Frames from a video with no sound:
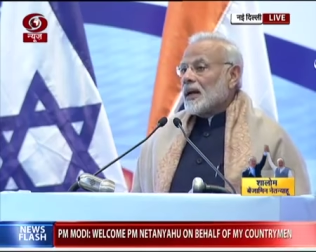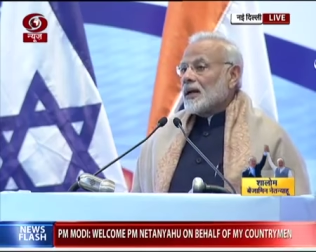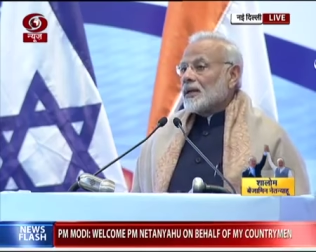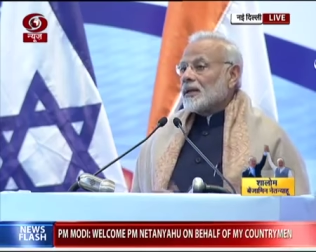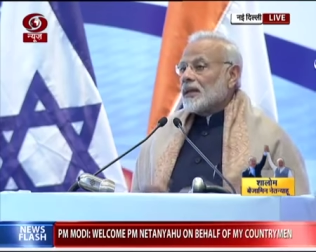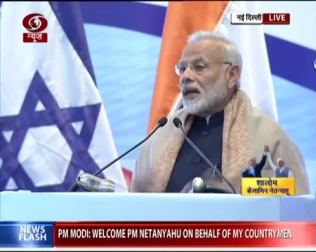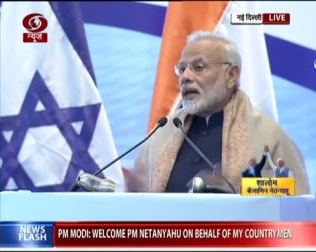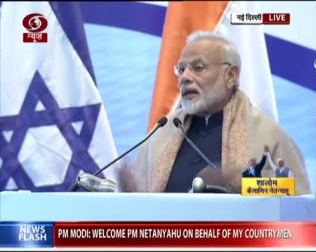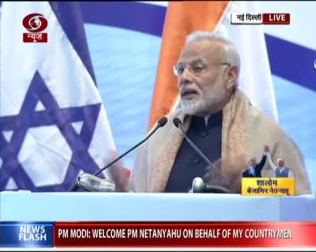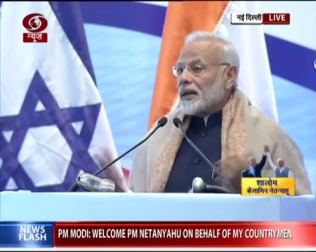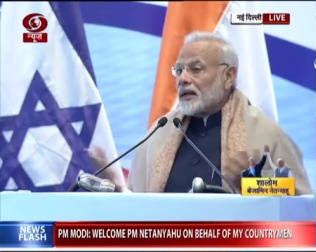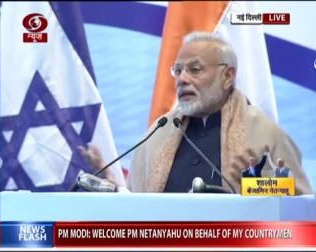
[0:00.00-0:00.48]

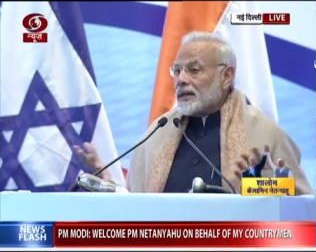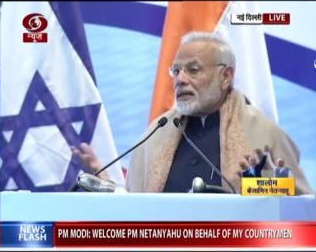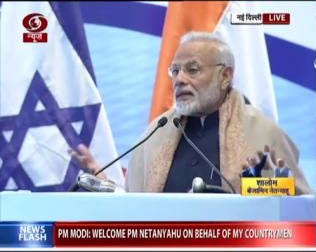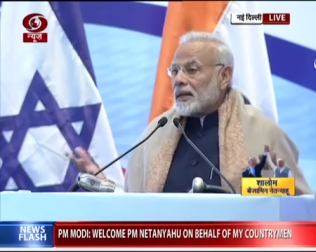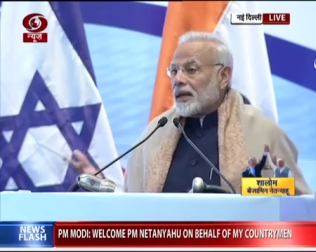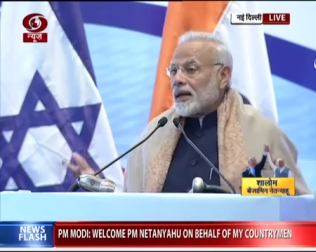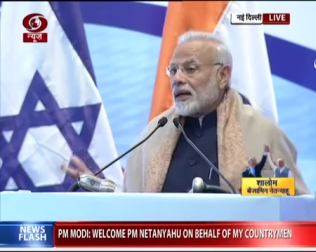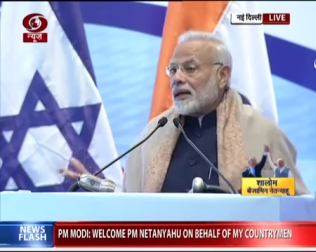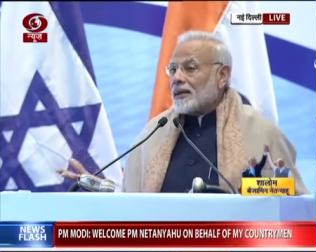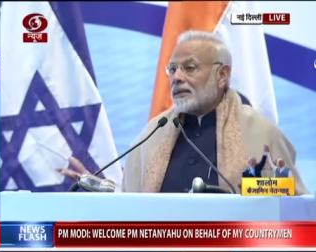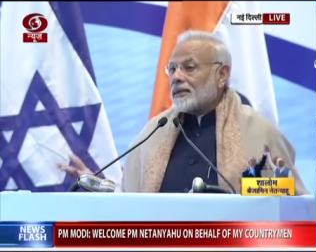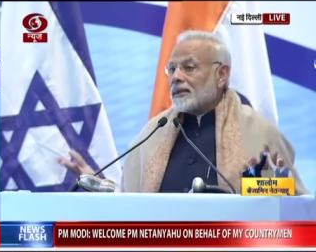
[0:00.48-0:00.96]
The
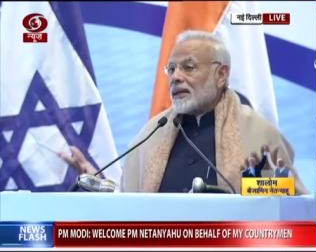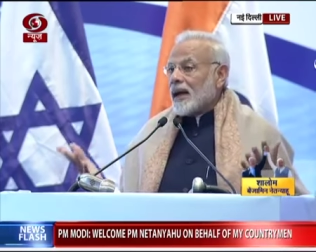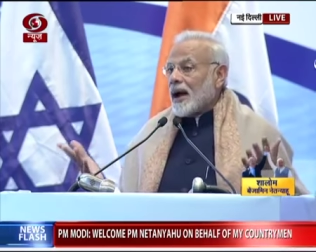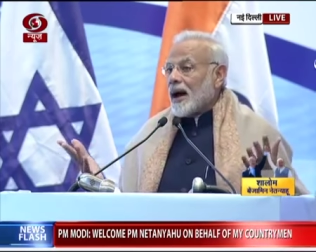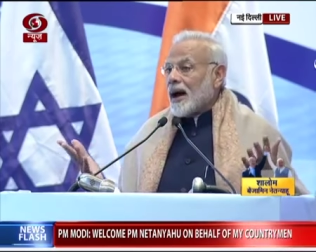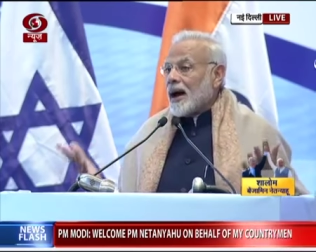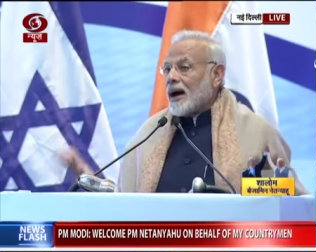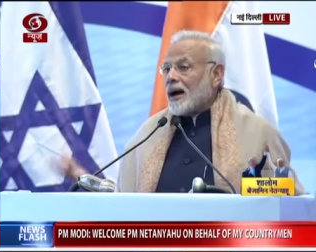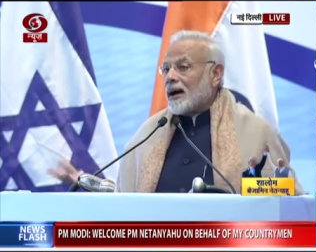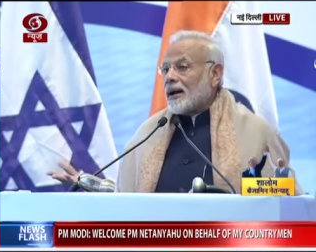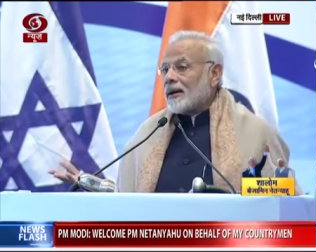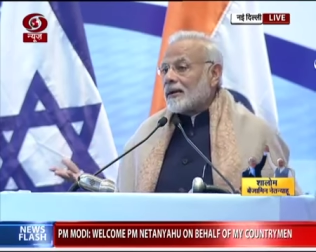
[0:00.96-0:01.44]
results
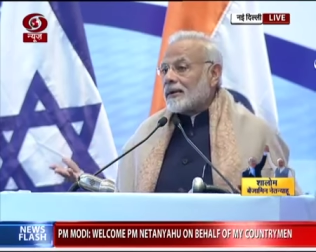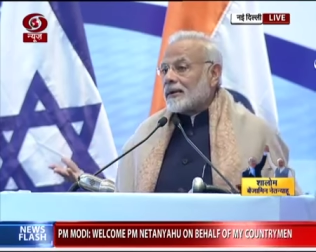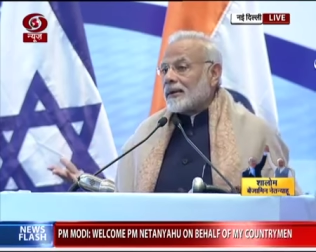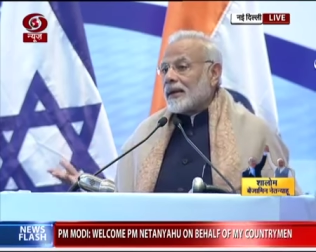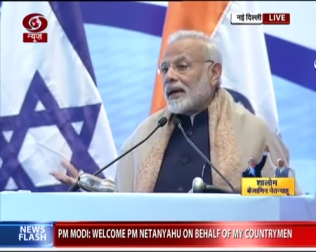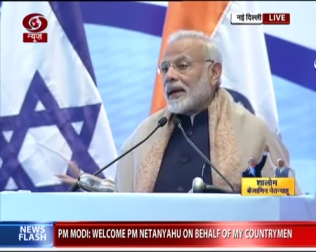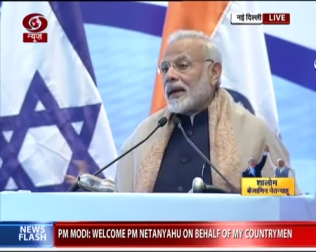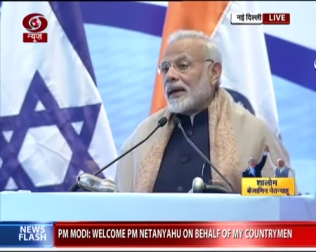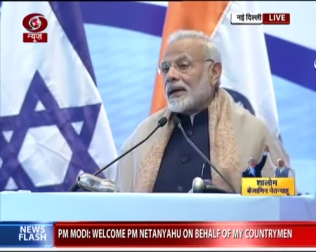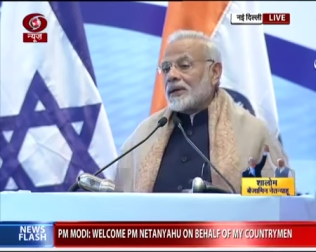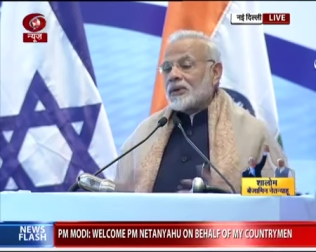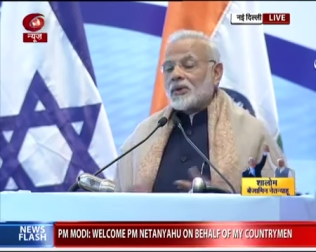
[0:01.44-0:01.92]
are
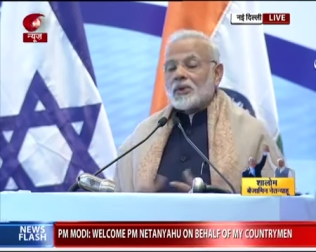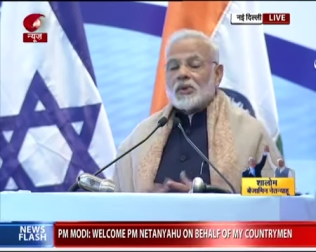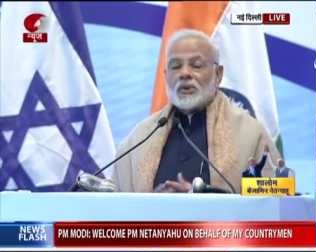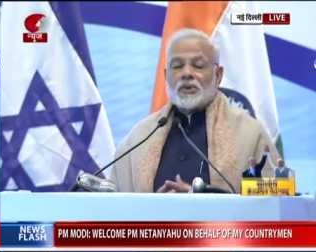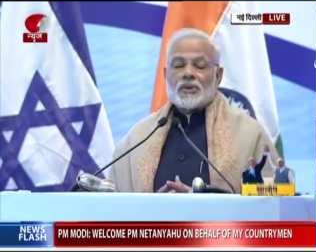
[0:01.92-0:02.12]
there to